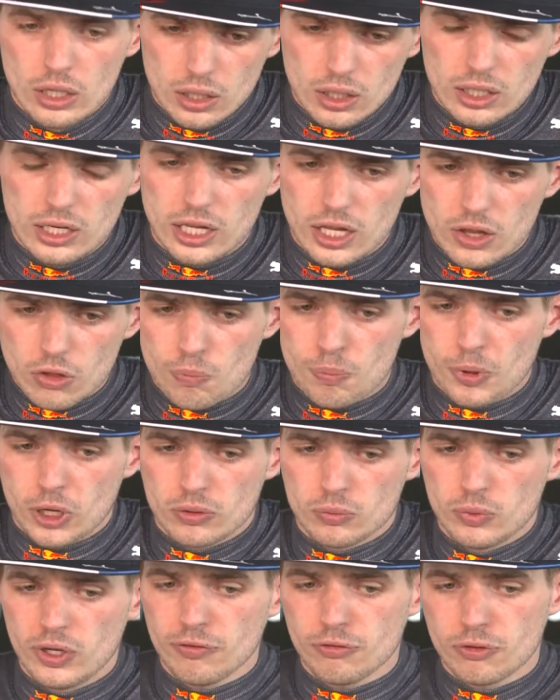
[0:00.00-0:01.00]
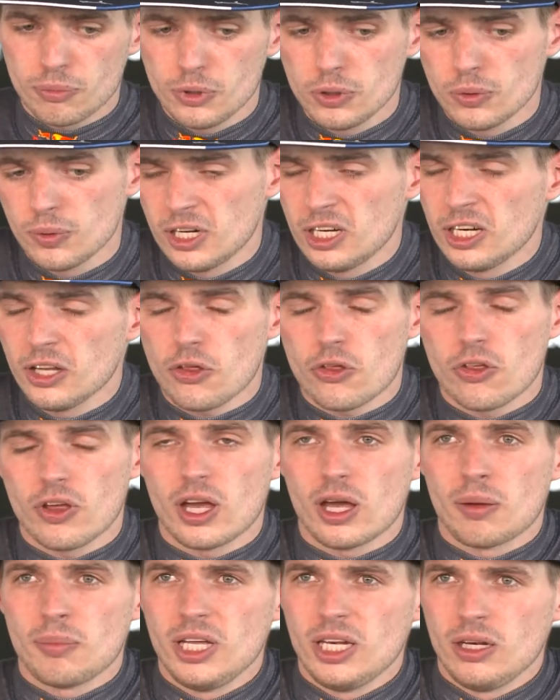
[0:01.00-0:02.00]
It is, but we have to be
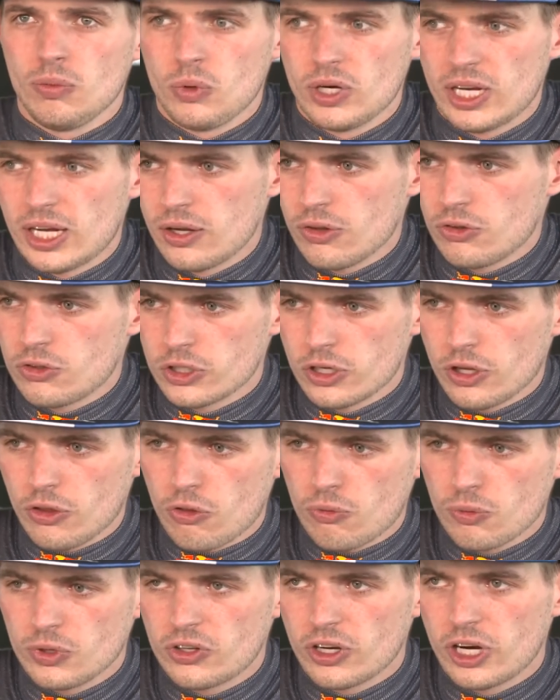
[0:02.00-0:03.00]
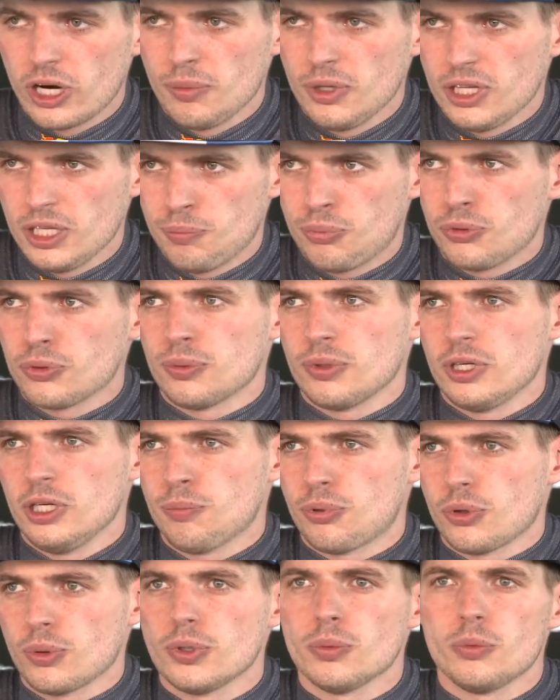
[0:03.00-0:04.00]
realistic. I mean, without Charles' retirement, he
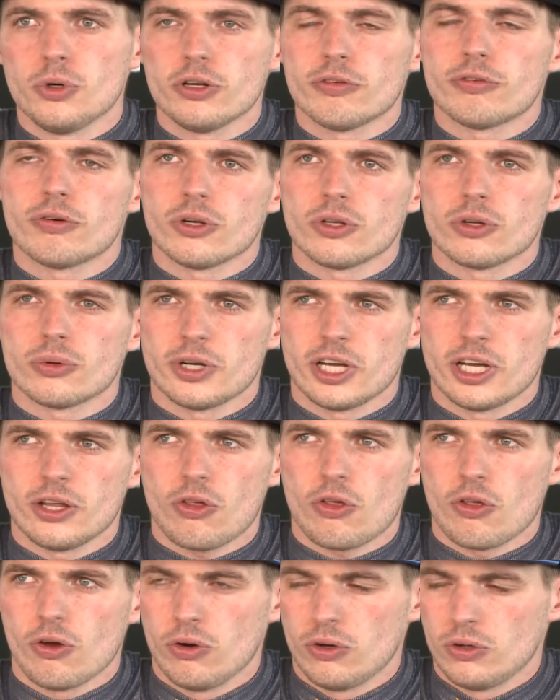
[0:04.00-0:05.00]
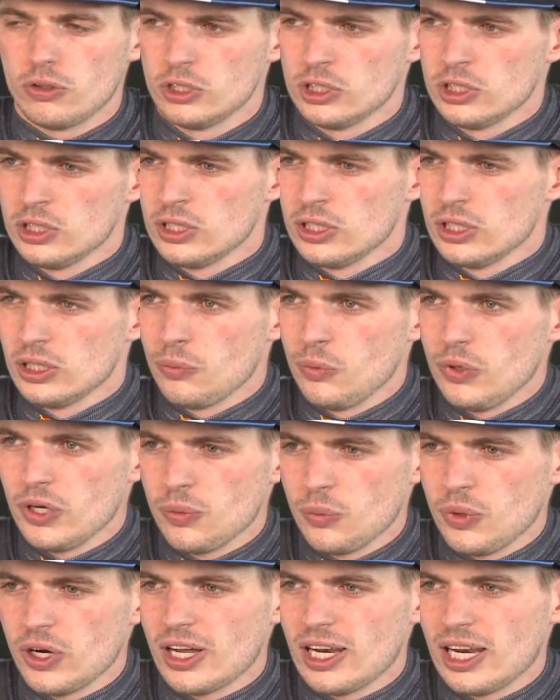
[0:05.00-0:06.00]
probably would have won the race. So
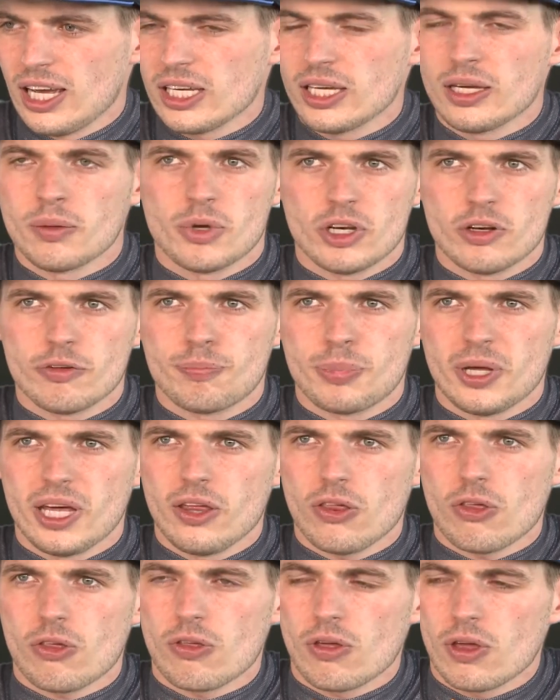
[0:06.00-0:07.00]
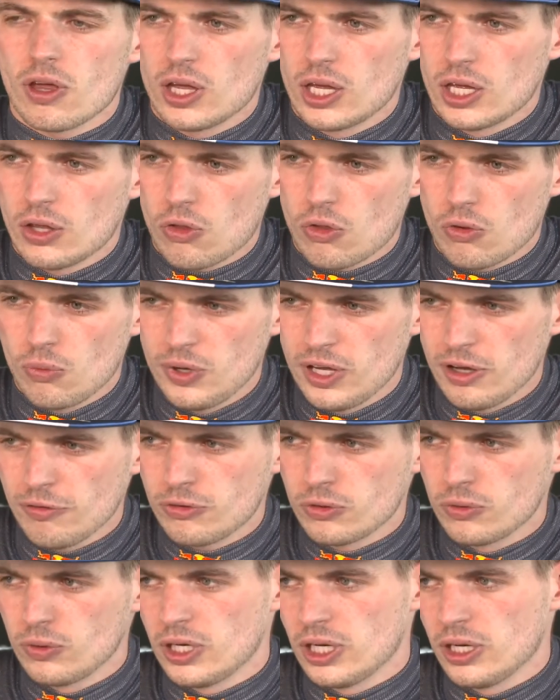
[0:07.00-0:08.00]
we are lacking a bit of pace. So we
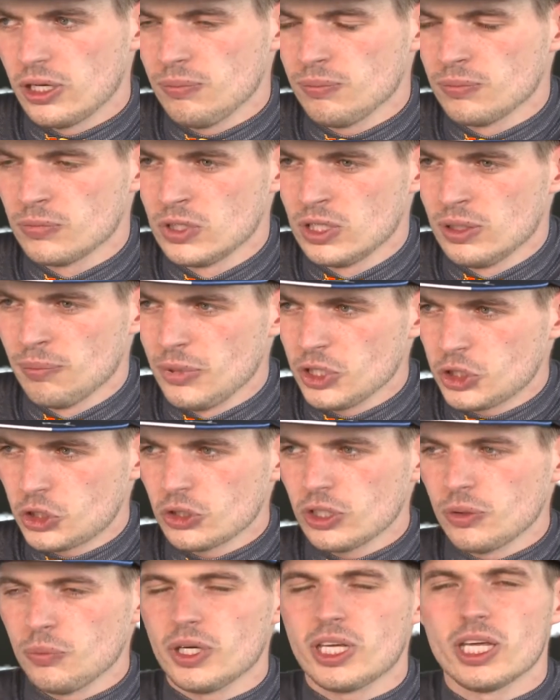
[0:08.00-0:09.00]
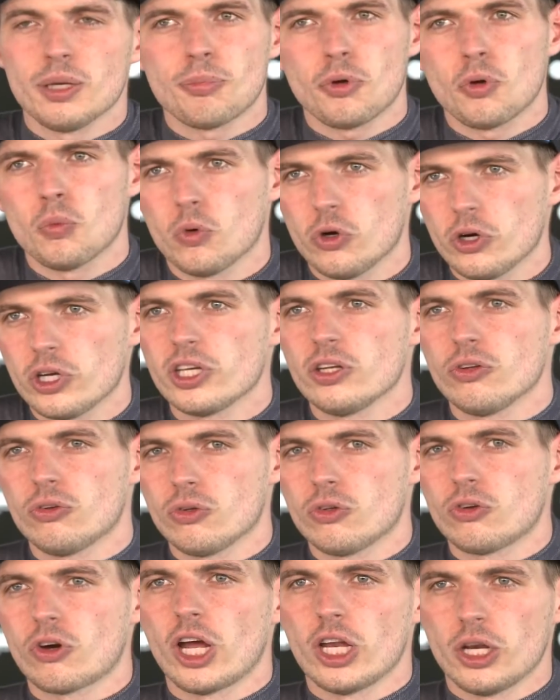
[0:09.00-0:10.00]
have to make sure that we keep on working
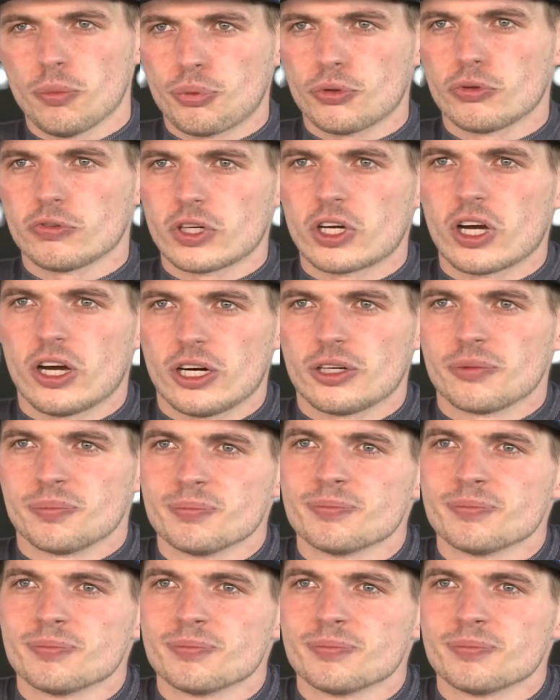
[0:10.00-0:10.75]
to try and improve the car.